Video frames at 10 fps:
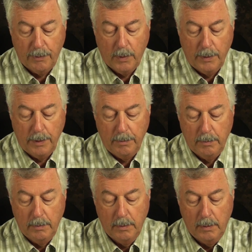forward.
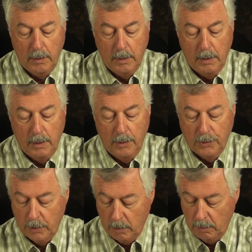
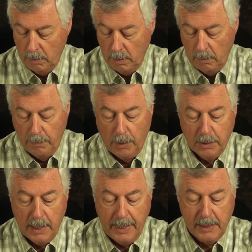So
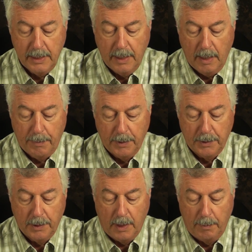both tags ended up on
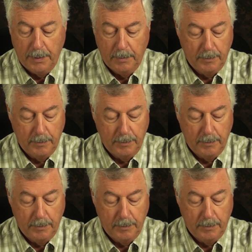top.